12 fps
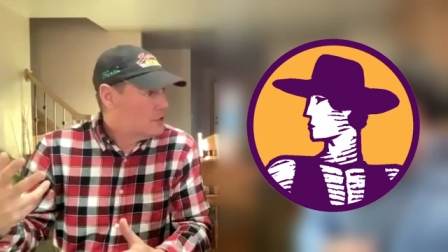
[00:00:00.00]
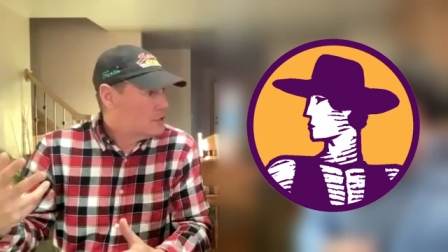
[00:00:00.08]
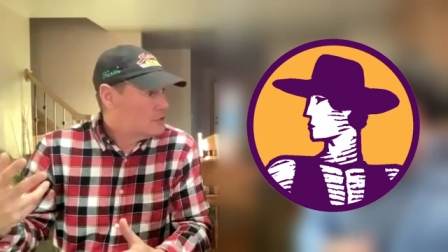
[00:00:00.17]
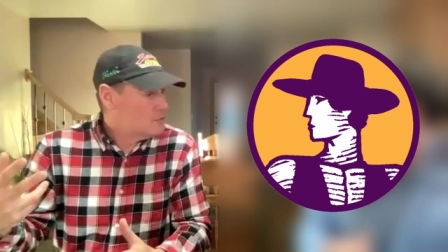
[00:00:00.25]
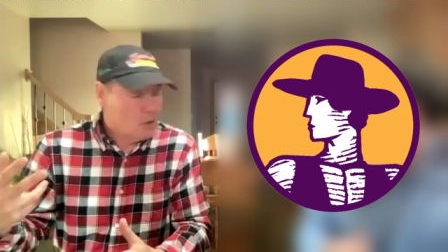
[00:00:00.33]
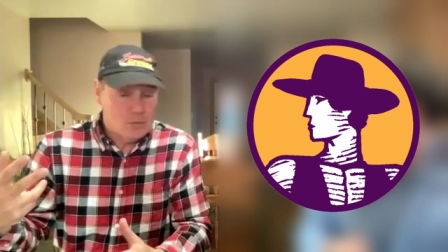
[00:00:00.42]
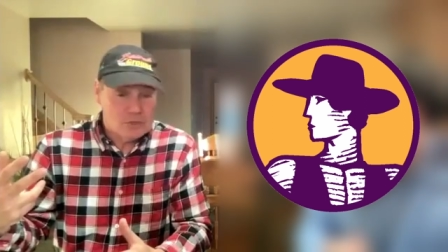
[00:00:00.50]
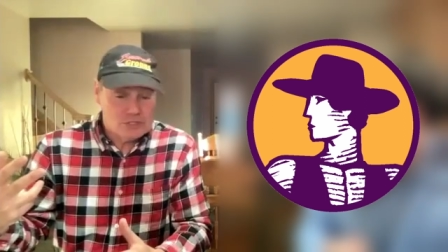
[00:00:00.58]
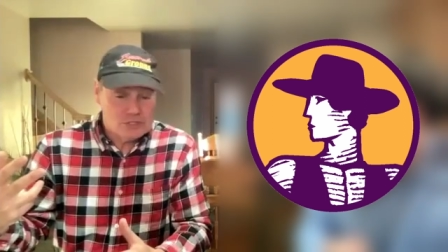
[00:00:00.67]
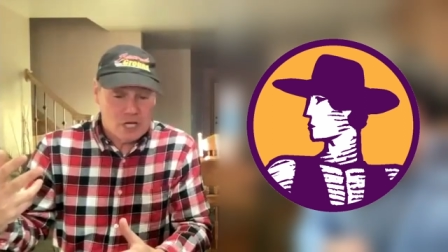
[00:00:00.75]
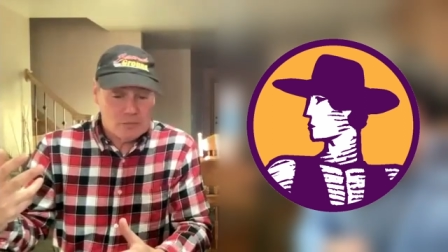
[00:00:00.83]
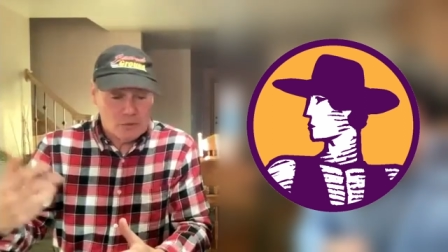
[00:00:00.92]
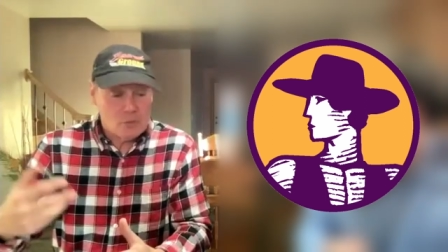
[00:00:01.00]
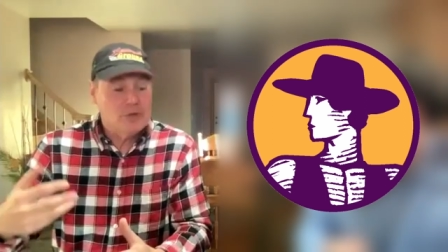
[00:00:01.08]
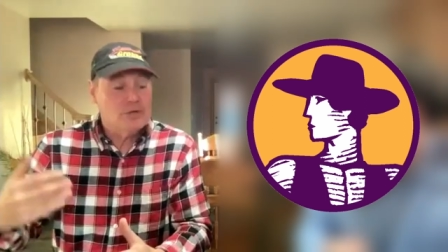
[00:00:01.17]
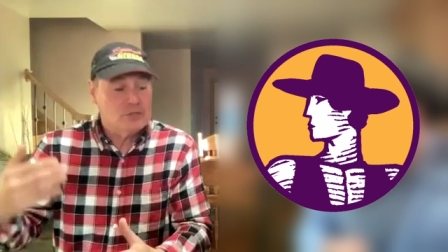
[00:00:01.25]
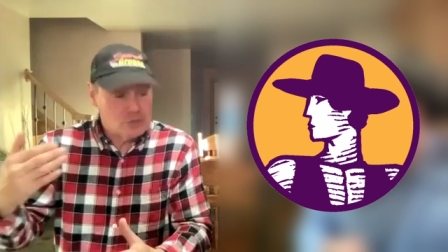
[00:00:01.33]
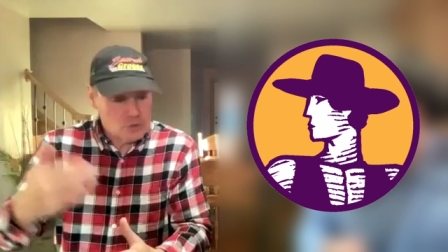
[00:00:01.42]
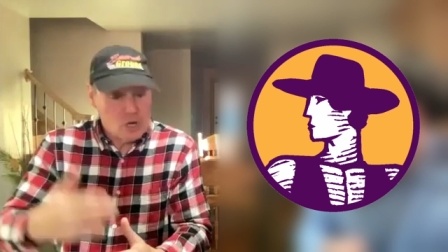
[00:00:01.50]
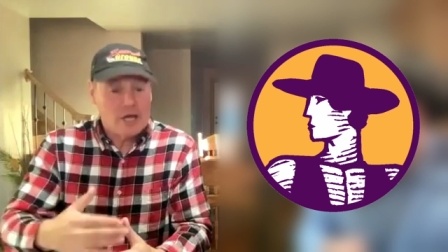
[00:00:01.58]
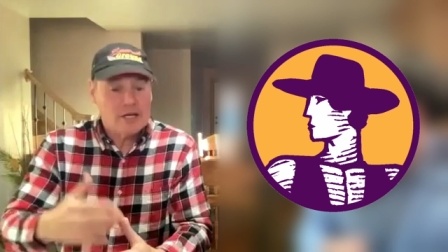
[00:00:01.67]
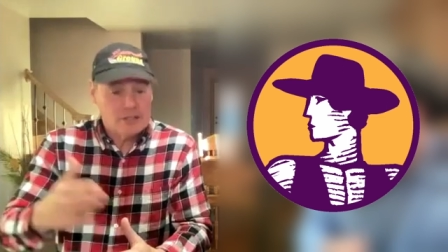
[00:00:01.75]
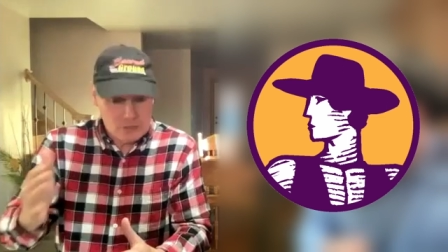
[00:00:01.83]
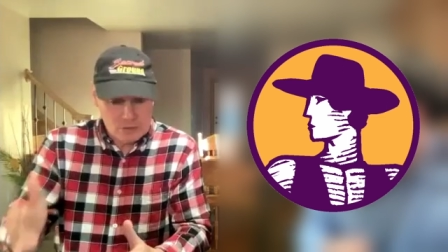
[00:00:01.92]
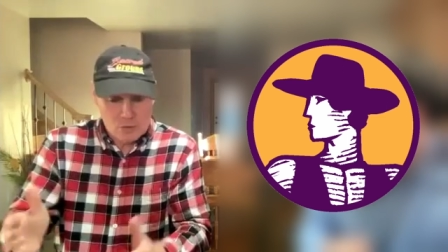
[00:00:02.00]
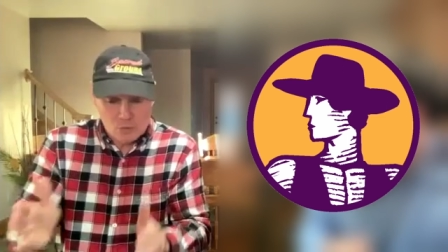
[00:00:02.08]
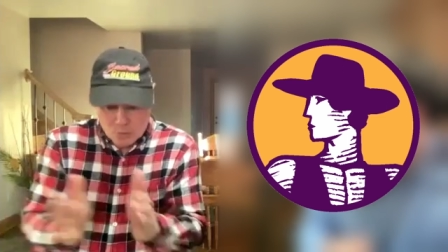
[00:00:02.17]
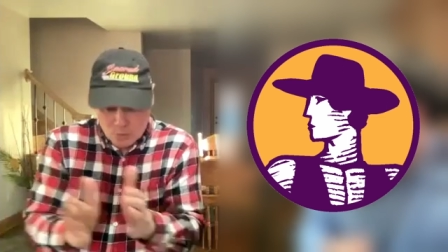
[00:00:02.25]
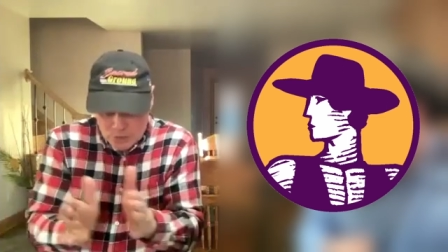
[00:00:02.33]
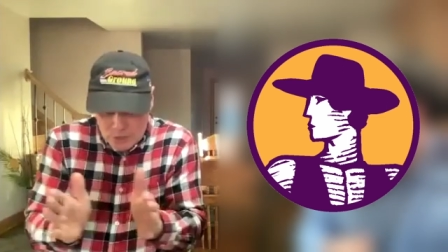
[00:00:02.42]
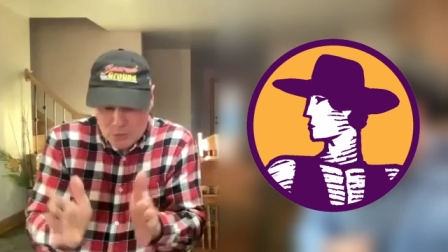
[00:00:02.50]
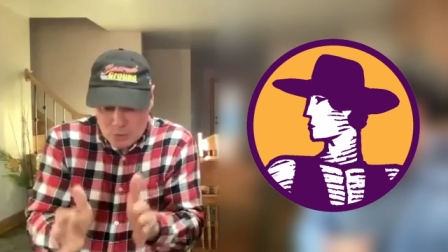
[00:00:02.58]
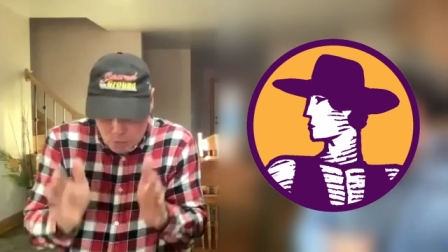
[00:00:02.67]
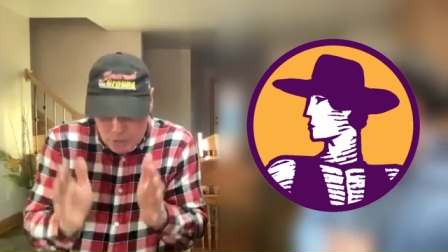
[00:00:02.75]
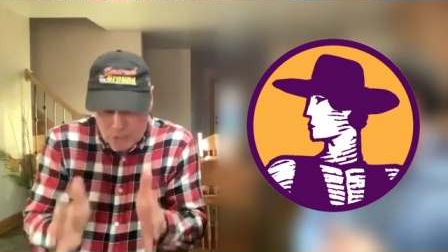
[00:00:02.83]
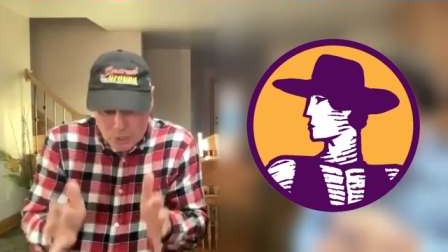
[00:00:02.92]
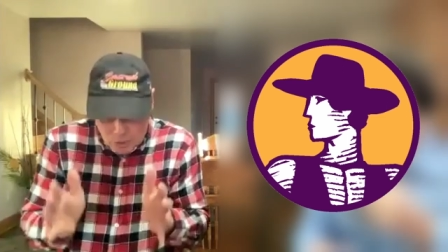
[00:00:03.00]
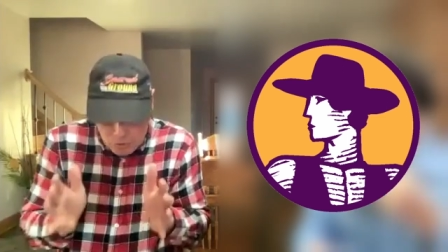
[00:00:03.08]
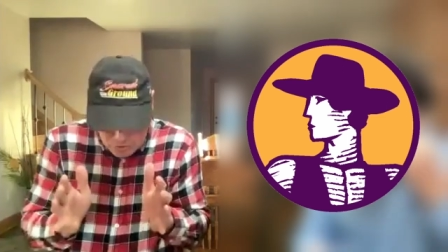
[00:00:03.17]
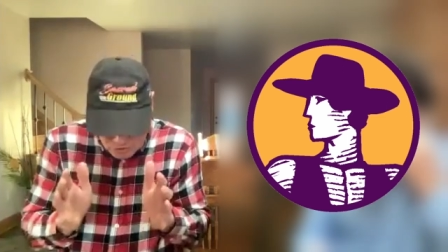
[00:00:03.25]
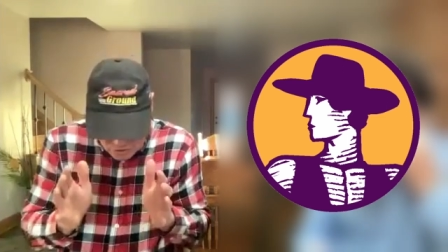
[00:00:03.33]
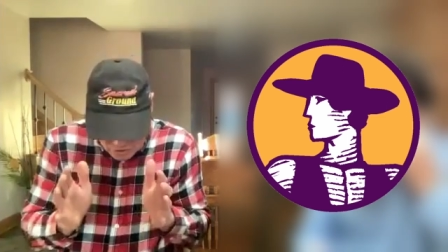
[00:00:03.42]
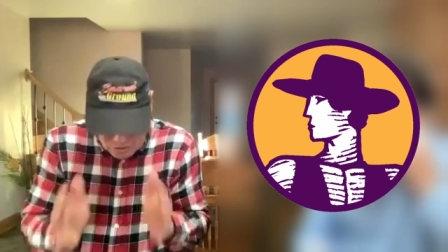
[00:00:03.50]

right at the moment, John, but we are trying to, when we go